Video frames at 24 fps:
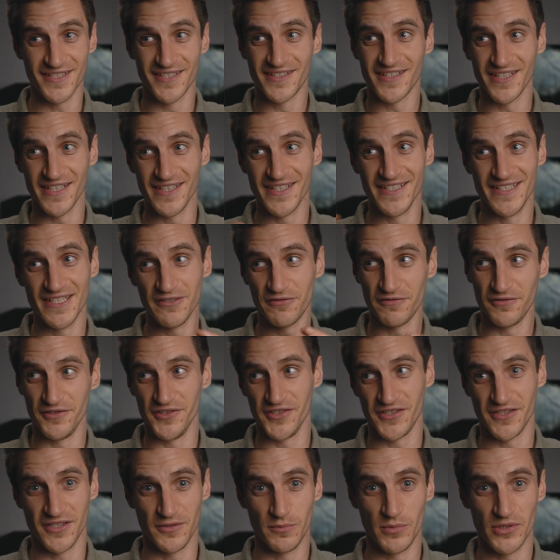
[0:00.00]
to see the
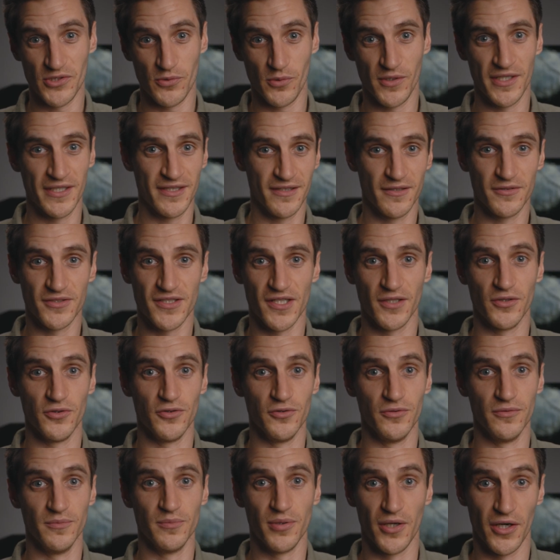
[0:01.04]
differences between the
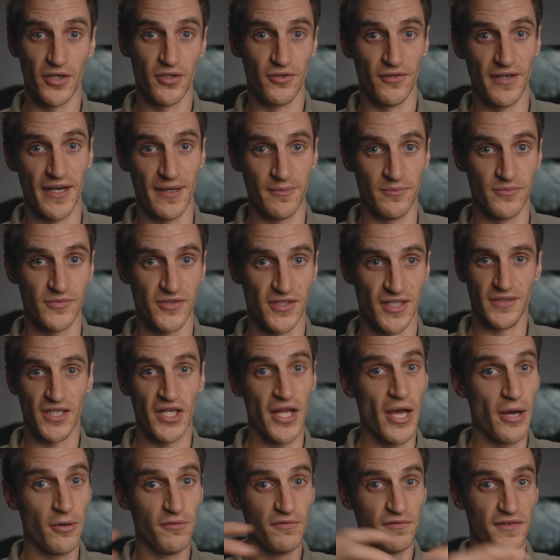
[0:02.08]
two programs, and
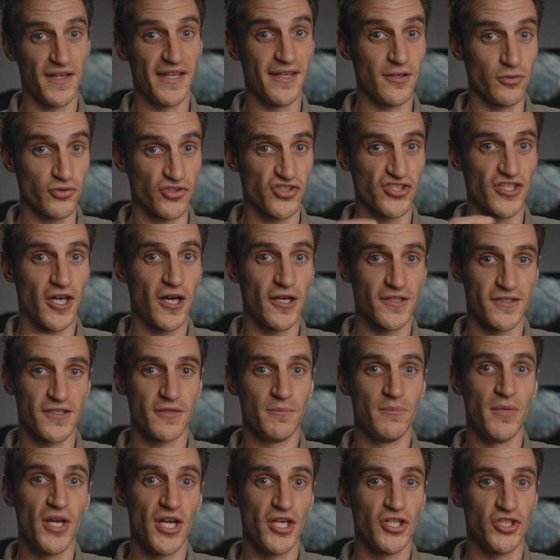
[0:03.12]
hopefully they'll start to
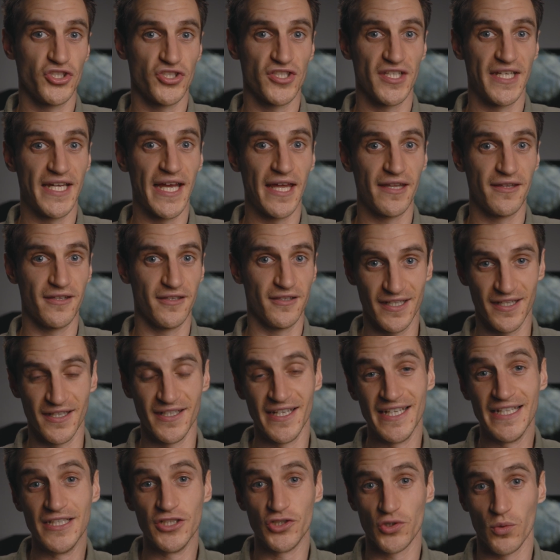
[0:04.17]
merge together and
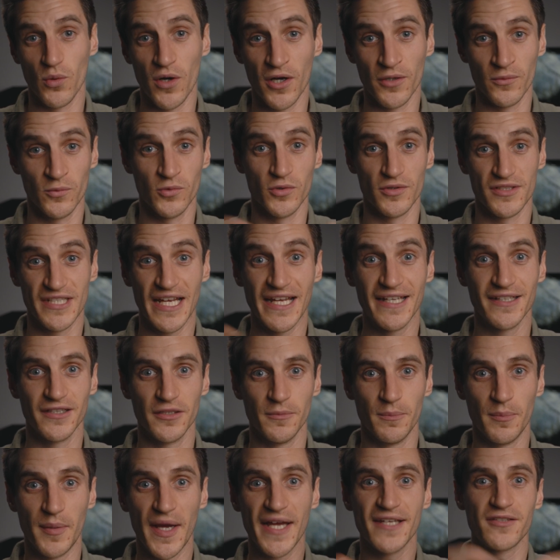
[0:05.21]
each one will take the
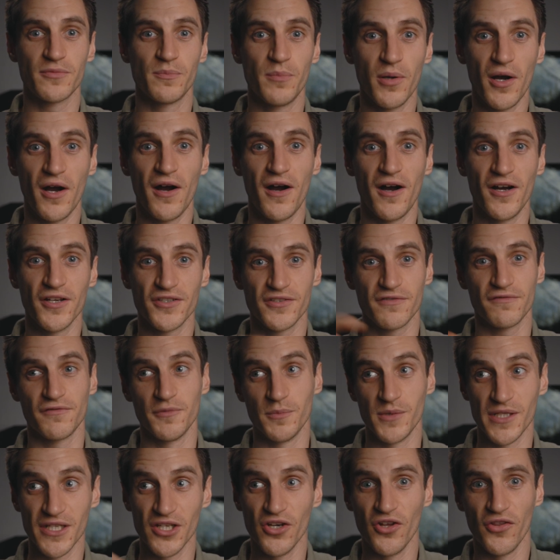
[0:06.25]
best parts from
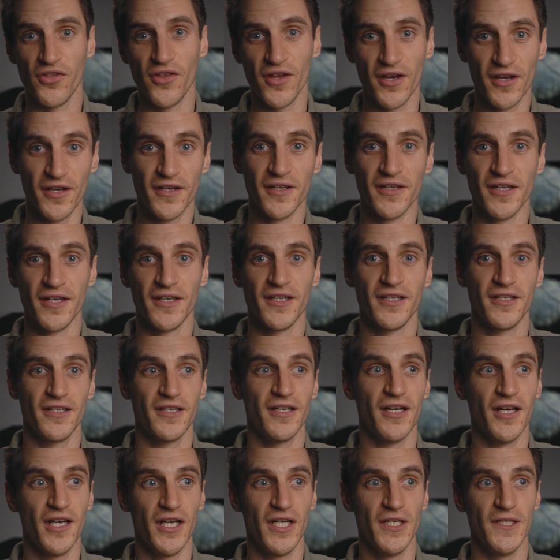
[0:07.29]
the other
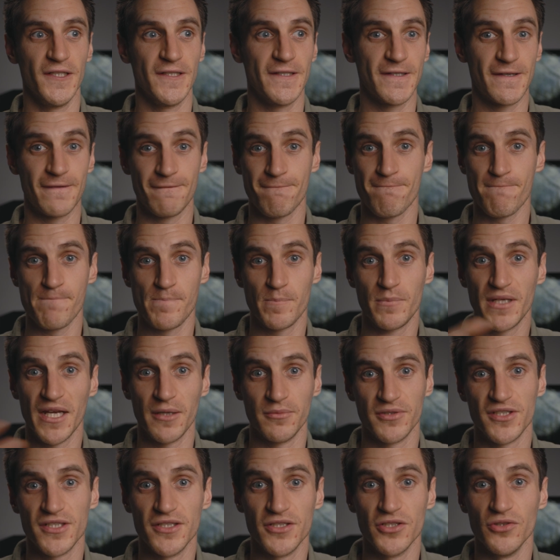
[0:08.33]
and be
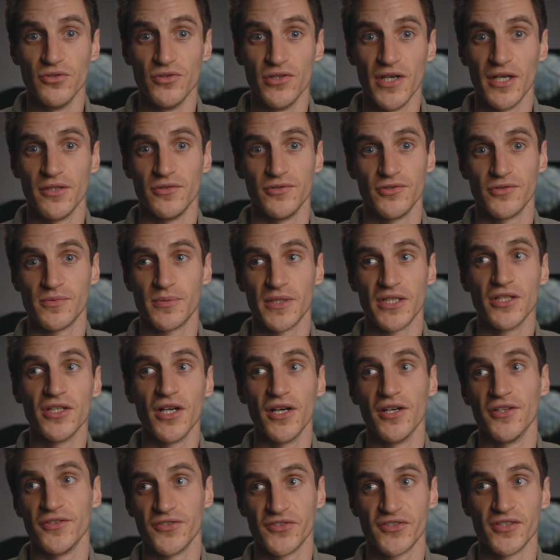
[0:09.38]
able to do those,
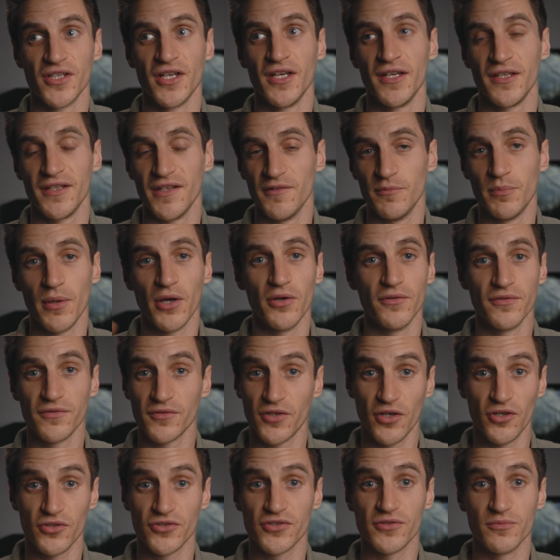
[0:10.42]
because they've both
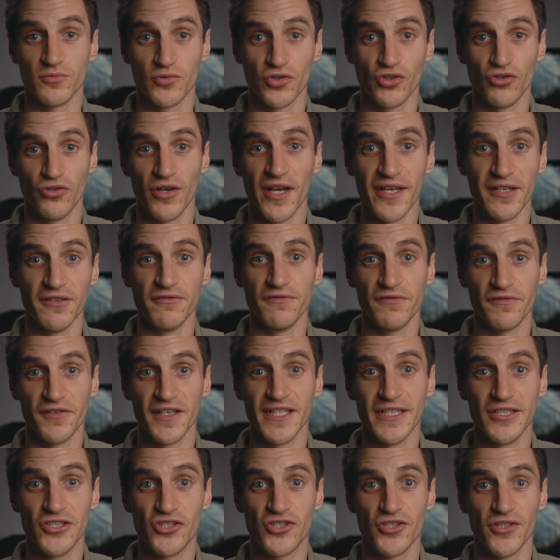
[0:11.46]
got some great
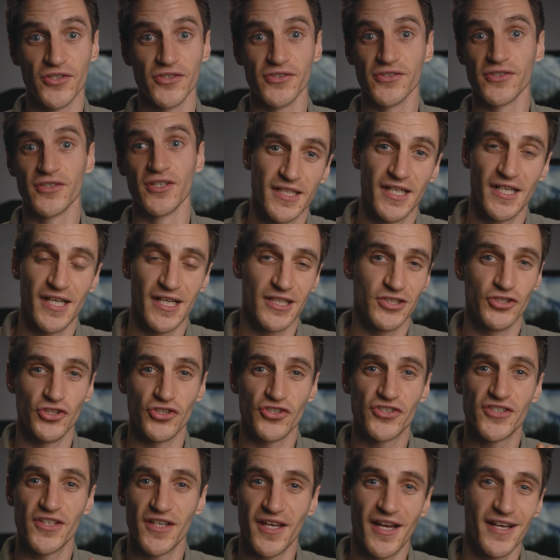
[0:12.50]
features. I
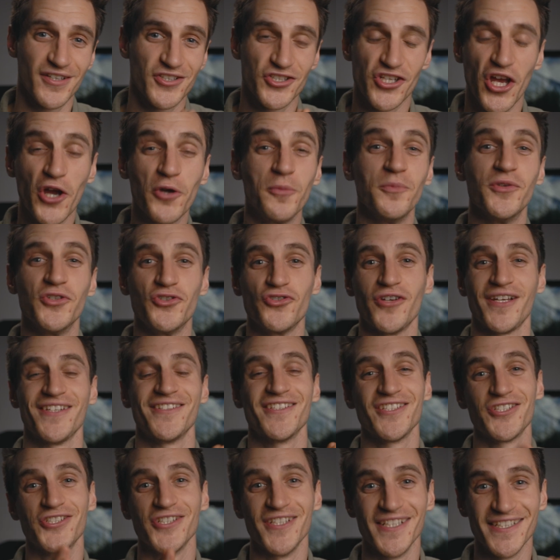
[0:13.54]
just hope the
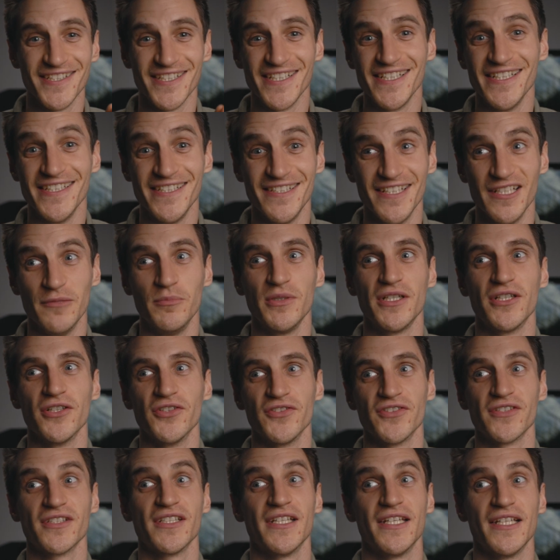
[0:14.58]
transition is easy,
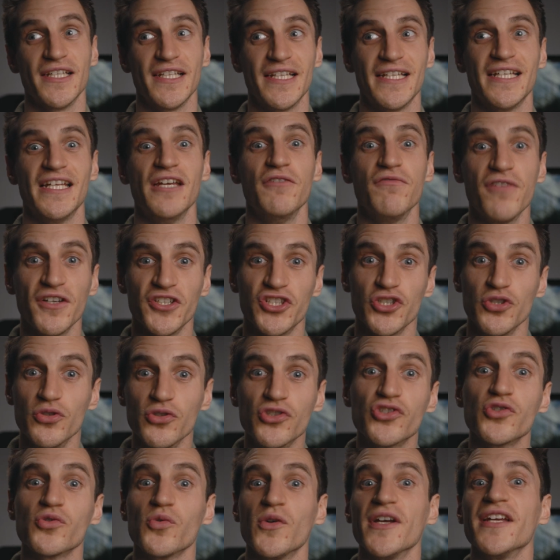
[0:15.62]
because if I do
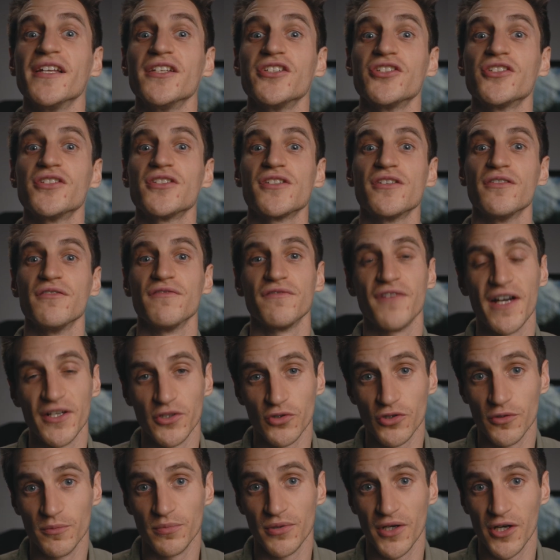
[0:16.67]
switch to Final
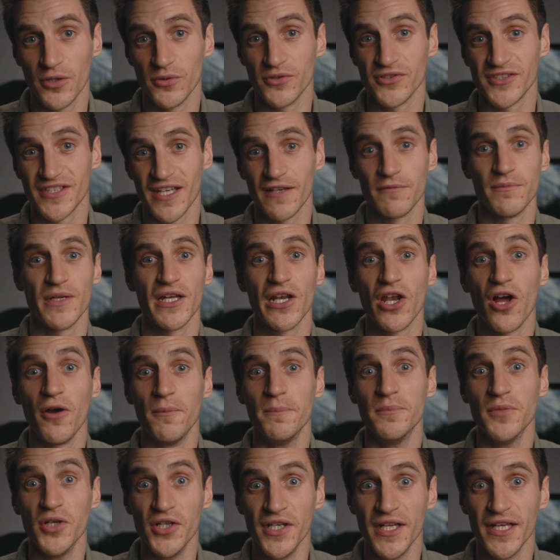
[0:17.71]
Cut Pro, it'll save me a lot of
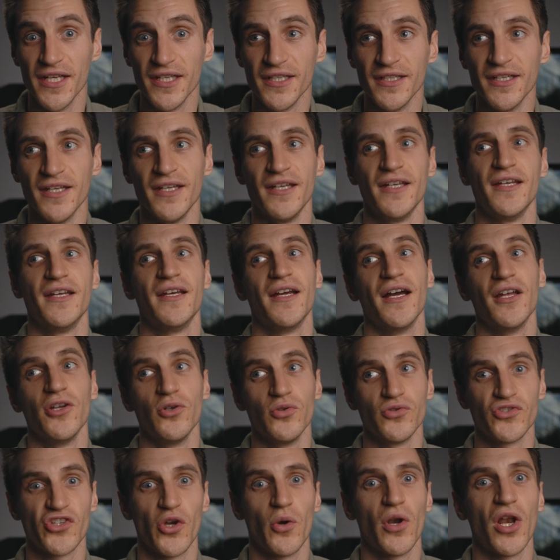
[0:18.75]
money and
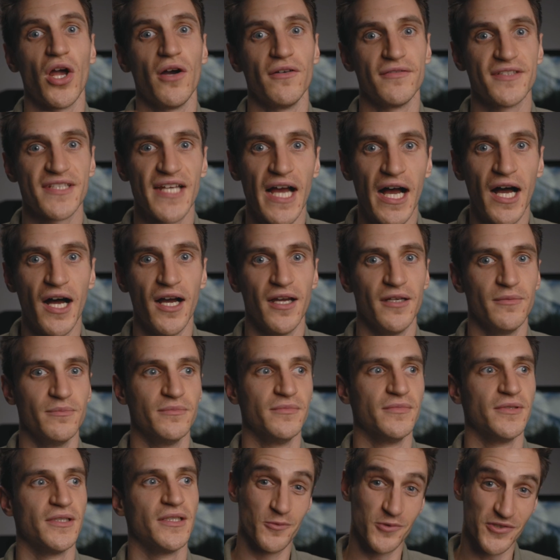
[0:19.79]
also a lot of time.
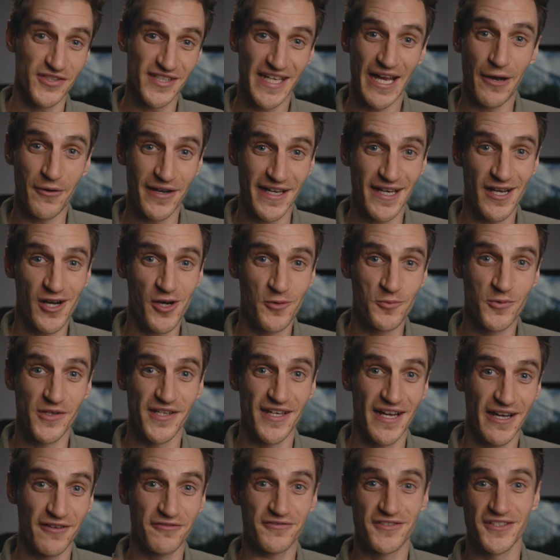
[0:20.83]
We'll see how I get on with
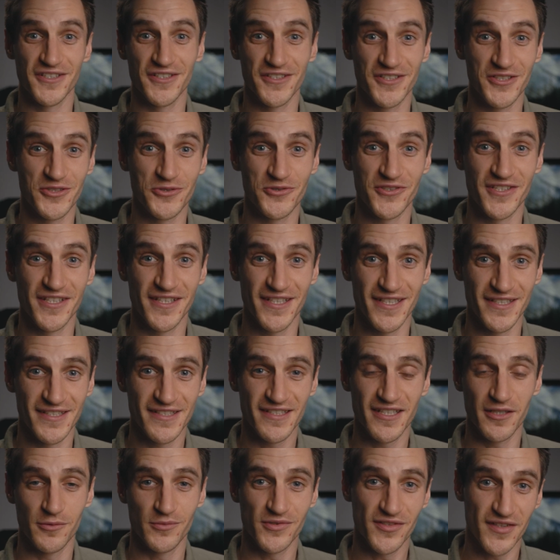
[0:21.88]
it after using these
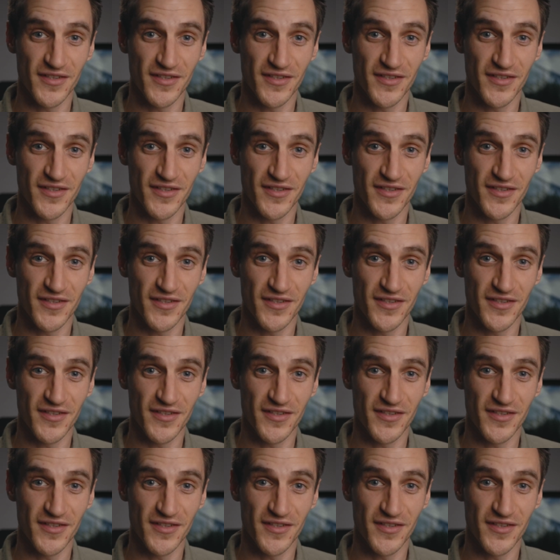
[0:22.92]
tips.